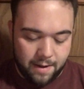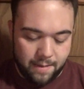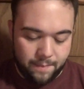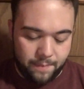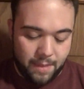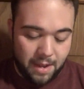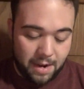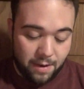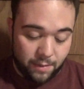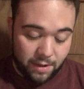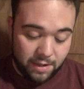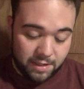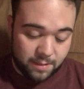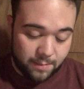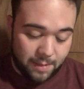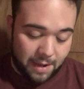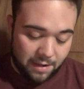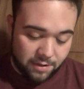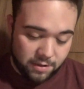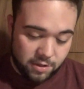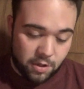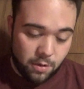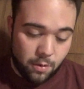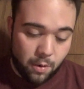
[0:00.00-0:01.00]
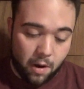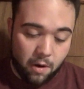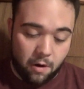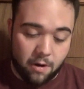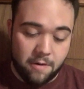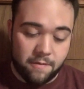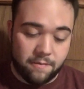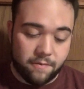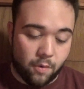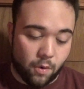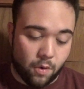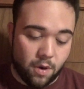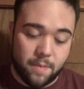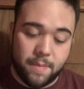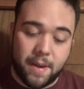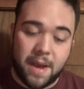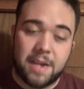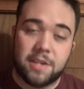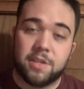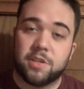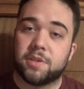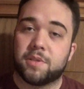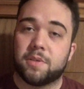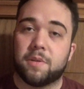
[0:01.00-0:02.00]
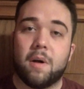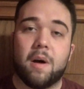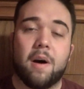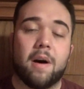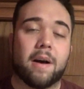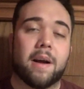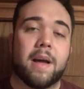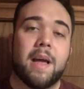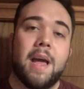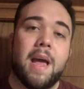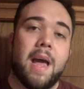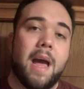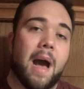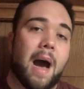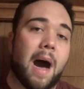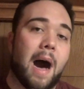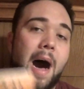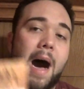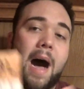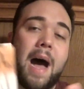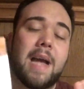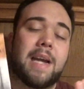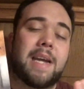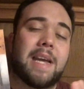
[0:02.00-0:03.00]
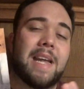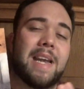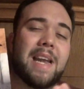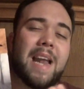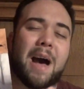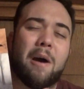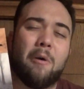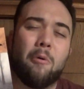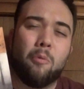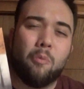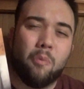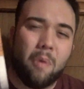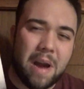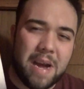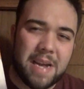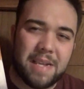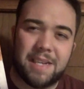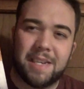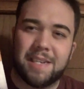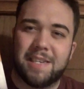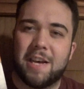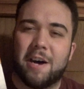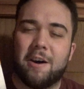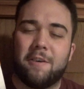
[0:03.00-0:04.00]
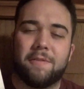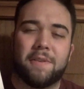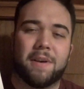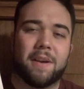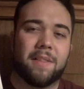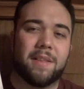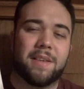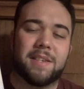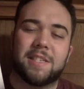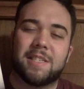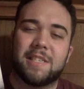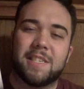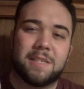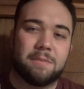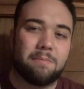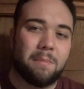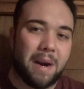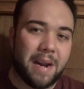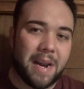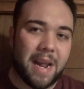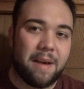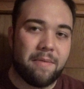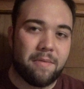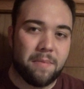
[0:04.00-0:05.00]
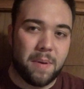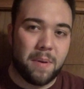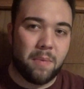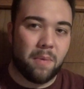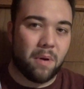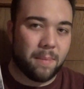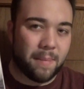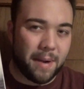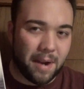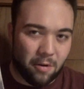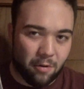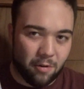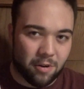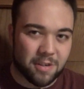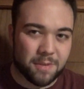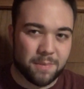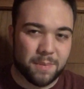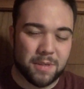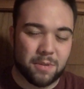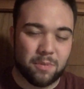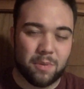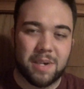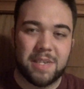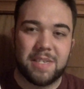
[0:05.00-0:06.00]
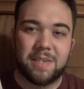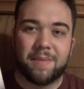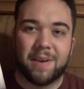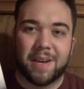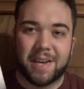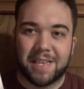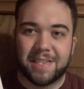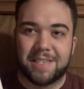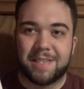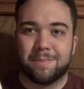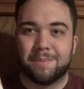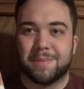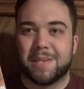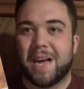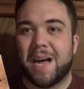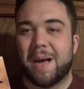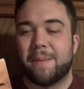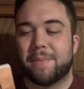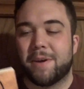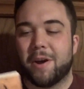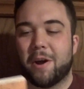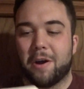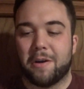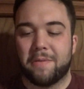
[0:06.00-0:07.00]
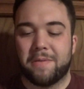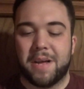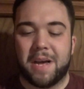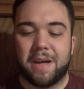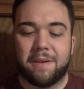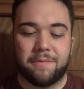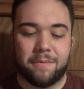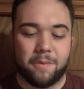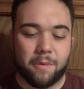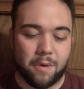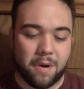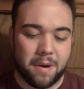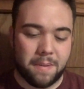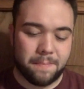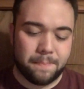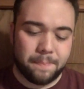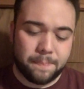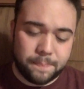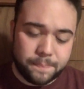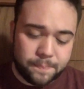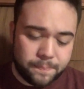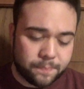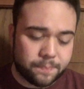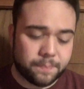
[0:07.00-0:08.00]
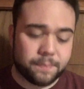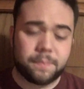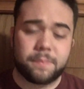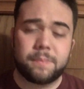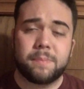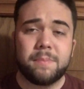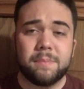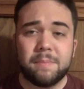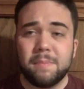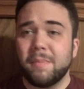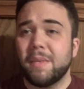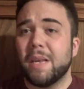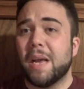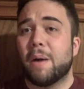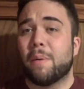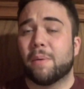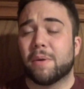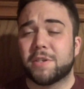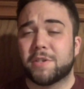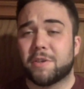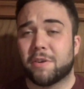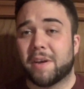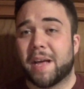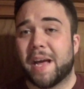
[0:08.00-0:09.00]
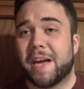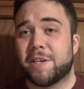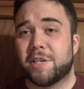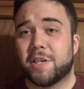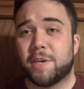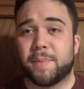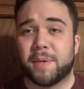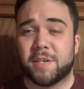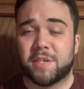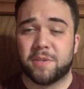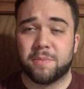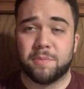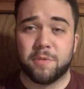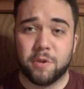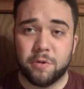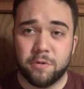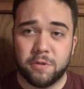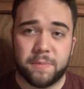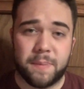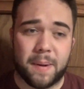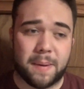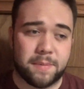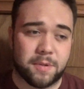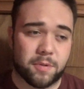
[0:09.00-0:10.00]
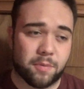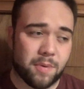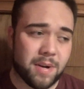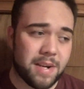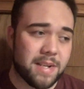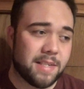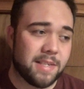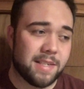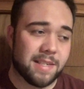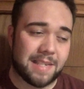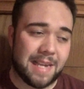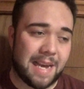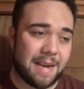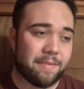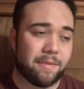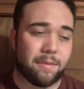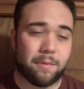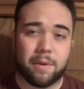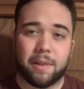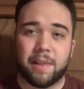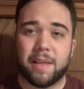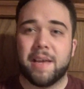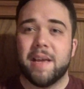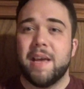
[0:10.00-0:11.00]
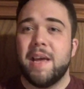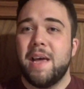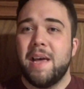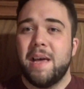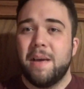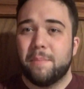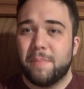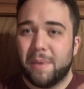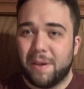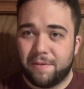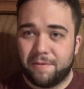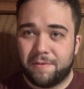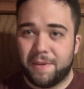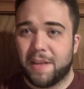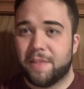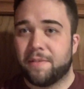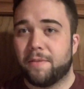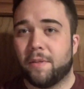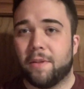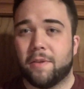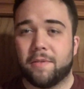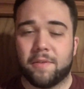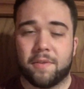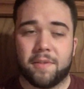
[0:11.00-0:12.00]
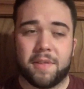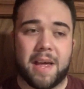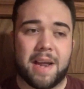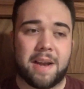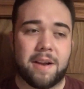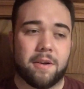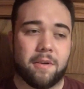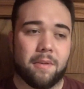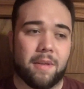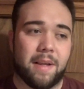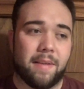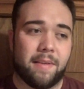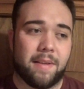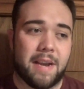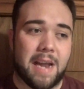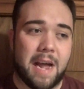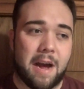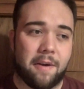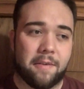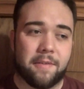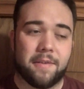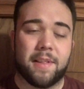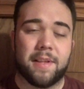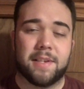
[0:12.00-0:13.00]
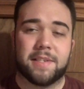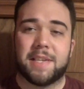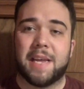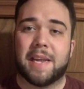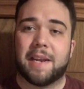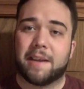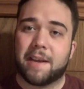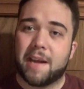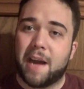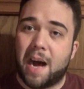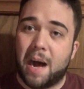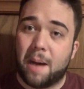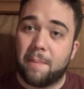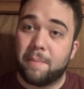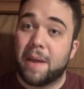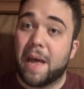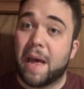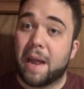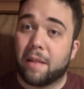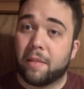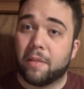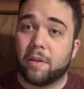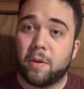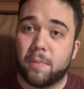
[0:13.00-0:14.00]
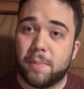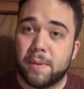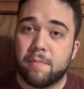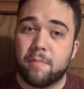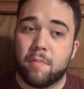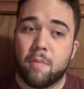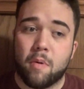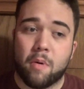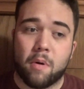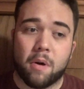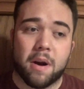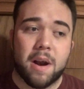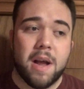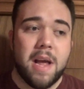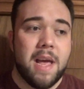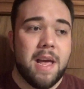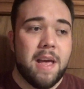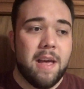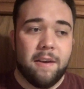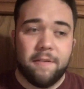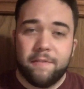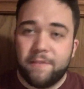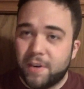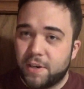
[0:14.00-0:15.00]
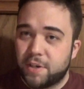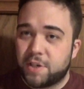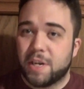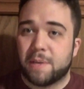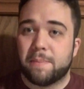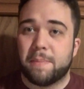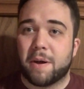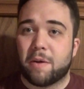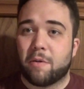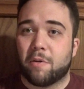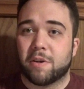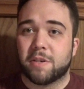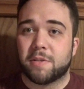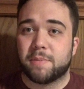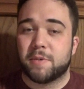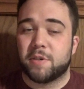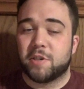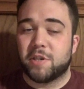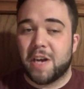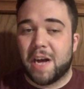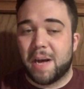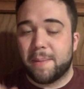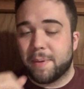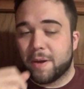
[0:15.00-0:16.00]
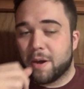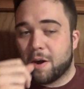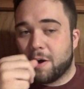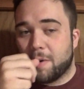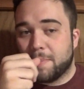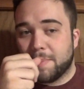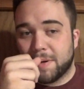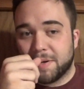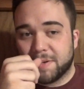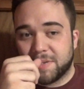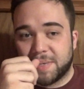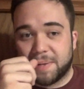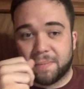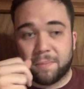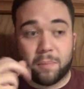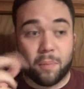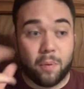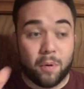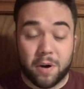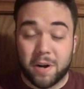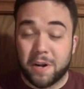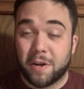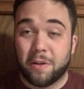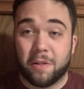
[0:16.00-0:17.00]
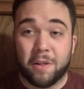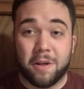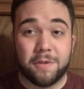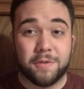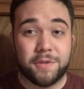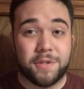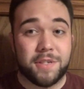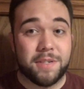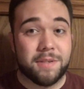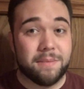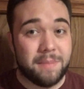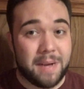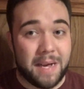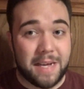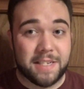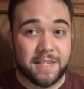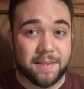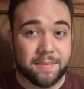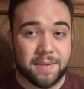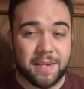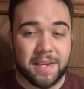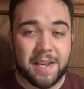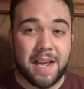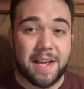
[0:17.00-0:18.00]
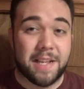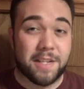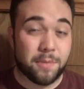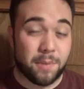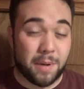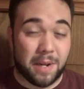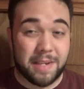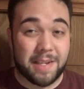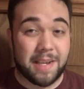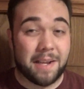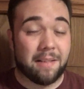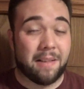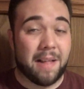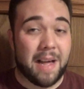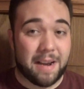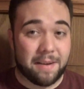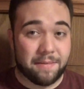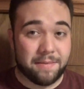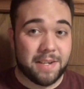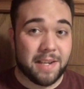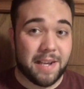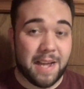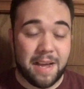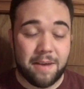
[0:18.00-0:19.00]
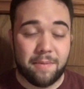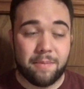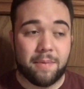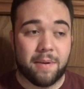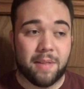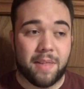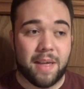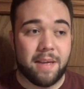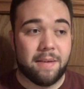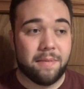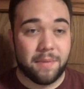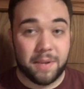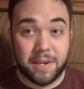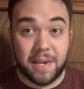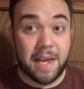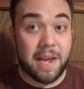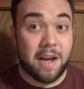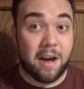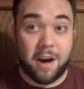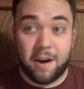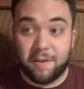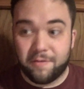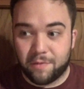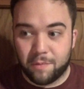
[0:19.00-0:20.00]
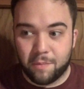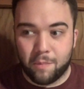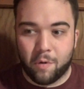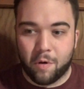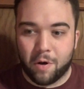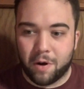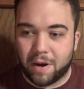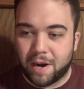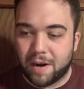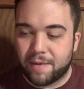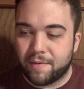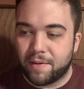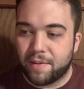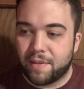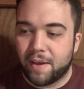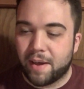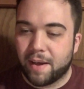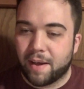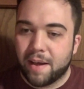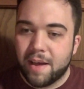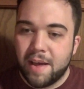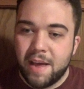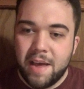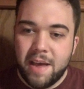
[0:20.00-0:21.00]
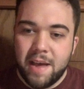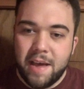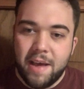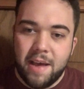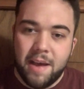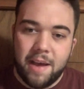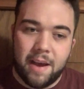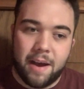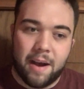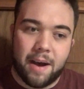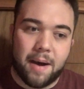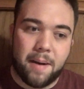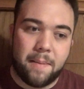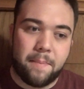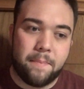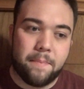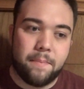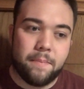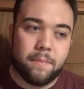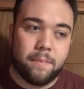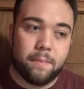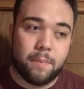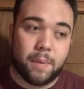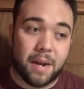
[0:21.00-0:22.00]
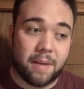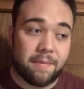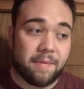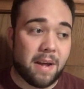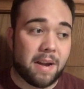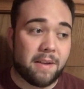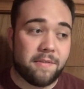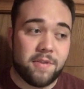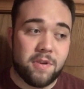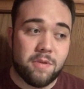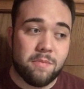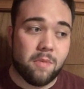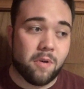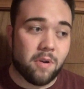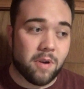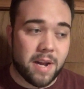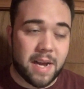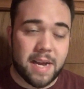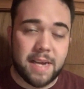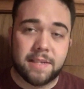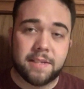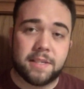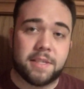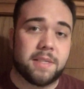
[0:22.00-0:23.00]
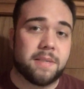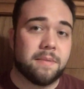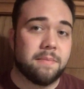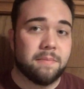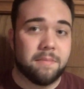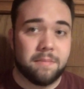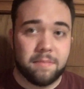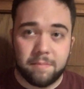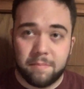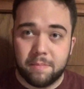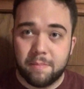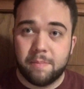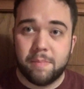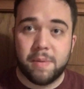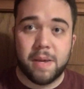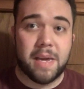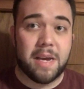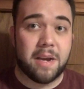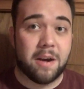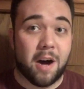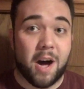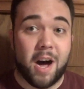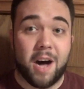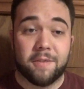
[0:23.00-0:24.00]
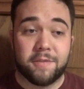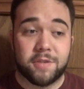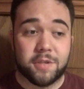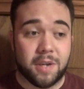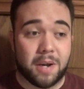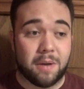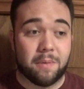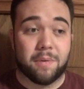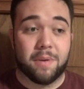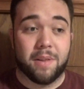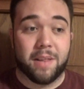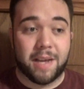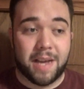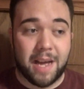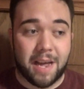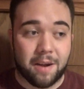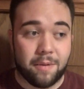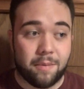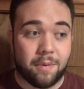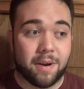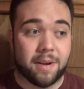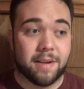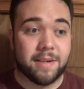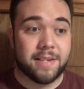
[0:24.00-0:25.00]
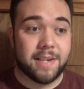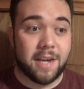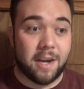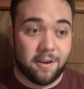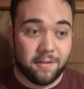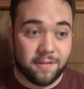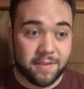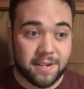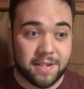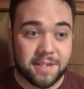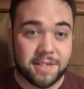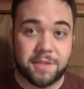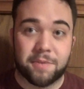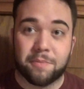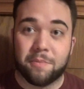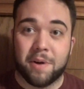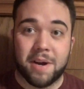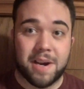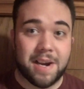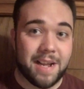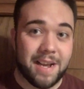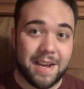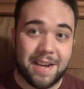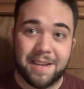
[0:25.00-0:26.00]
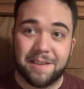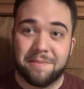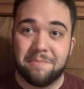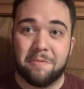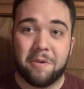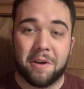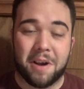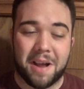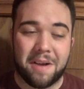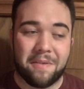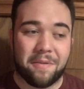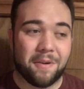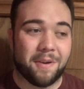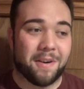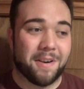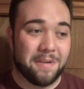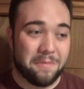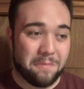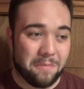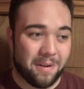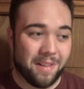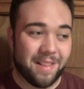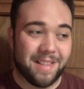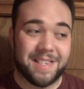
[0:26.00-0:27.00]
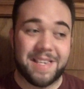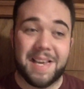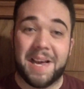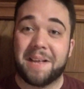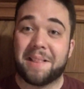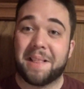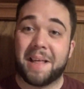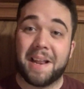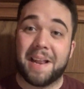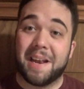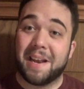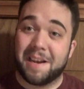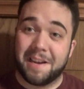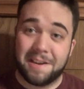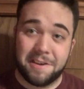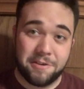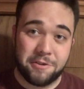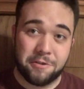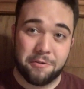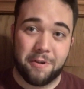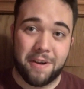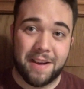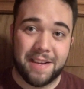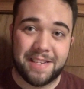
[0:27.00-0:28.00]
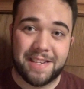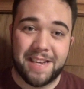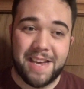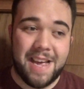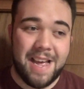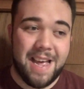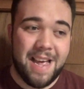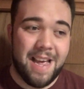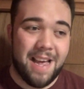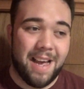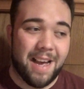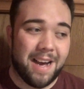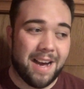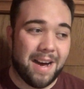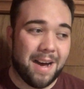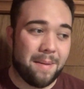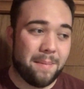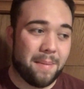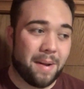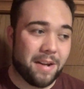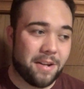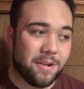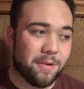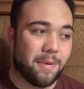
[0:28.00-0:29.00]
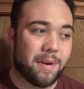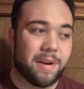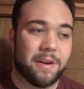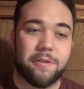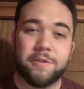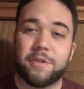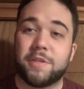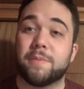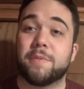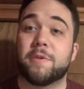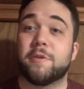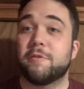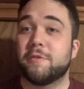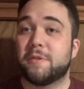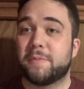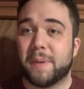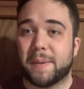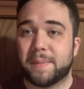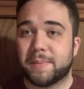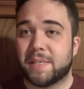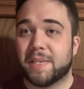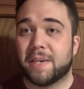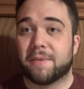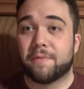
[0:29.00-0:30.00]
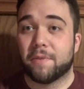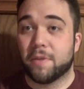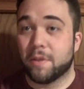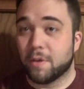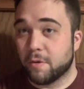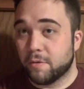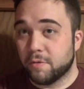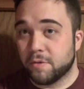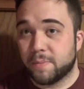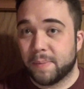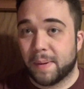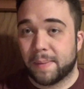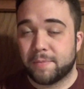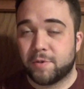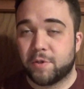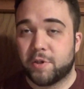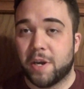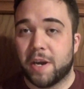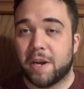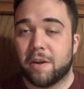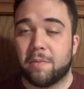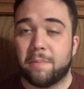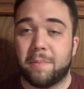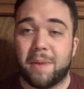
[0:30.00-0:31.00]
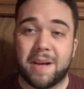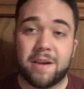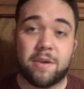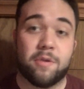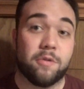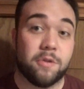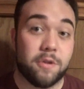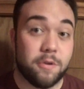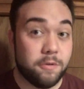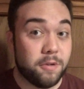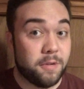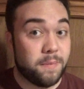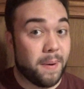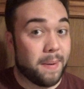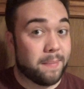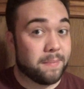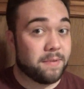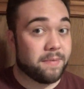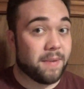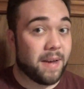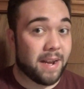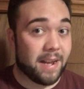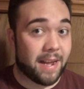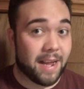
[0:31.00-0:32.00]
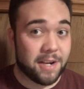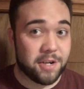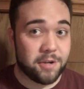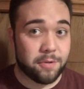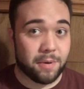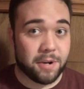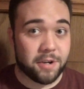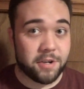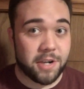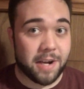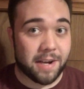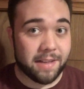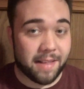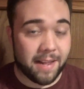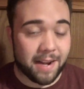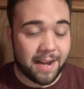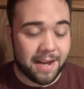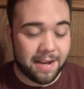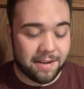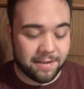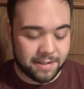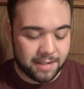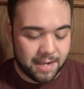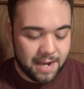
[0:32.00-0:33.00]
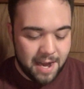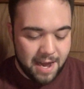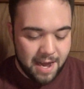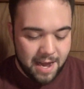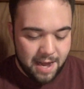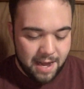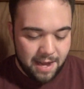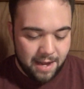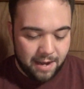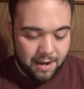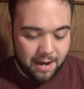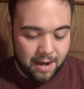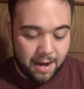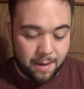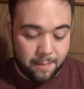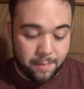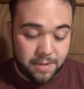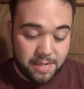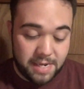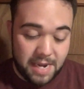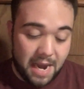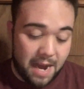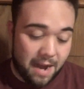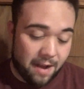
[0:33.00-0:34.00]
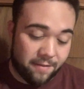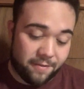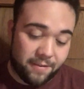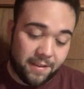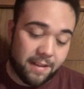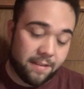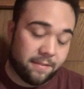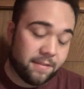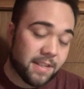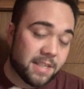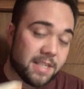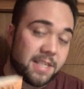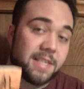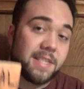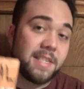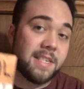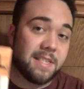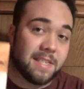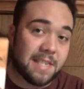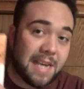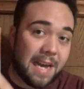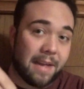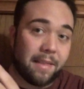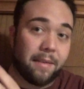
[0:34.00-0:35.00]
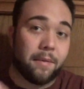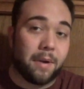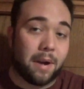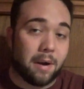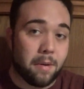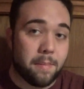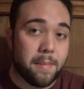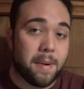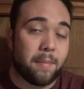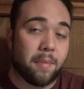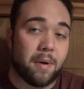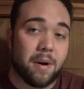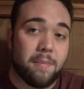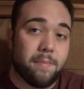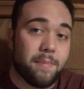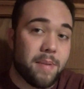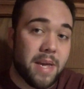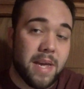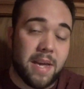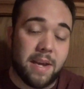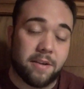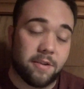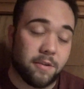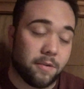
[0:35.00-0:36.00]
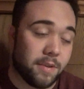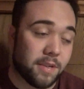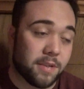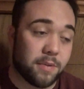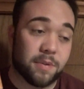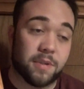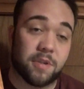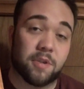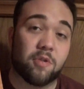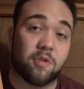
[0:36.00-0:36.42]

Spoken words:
Anyway, it's about 240 pages long. I cannot wait to delve into this. This might have to be one of my Christmas reads if I get some time carved out for it. I want to start catching up on some Goosebumps reads, because I haven't really been faithful over that here lately. Now everything's kind of calmed down a little bit more. Finished up my Christmas shopping almost. I'm pretty close as of today. Is what I did a lot of today with the day off from work and everything. But I've got a few more days being off, so I really kind of want to delve into some reading and whatever and really take that in and enjoy it. But I do want to do some Goosebumps stuff for the Goosebumps channel. Michael Goosebumps fan, in case you want to check that out. But yeah, if this is exactly what I remember it being, dude, this was a